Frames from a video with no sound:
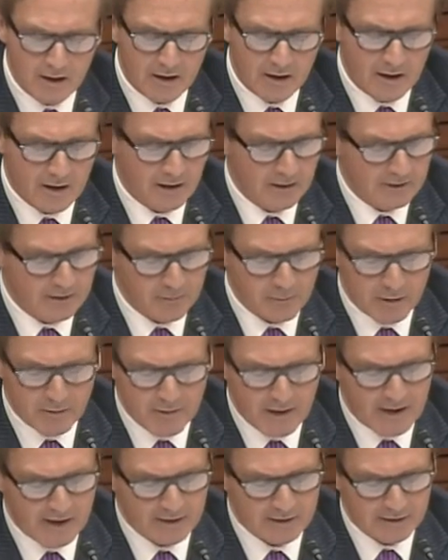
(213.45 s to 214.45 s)
our
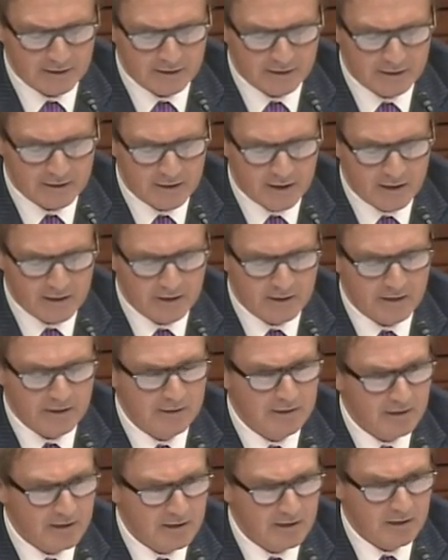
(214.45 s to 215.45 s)
diplomats are going to
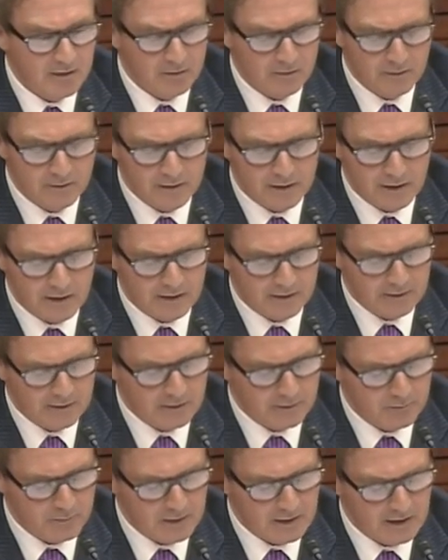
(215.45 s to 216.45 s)
continue
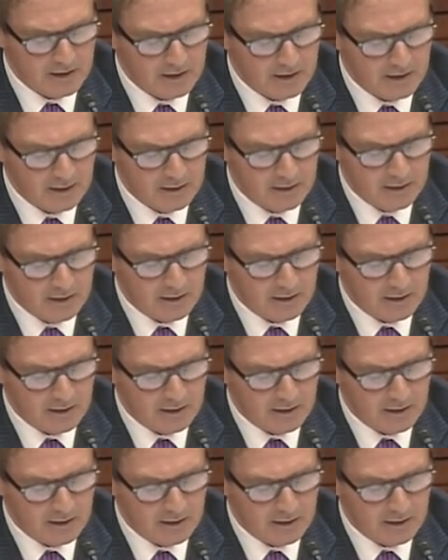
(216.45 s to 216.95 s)
to be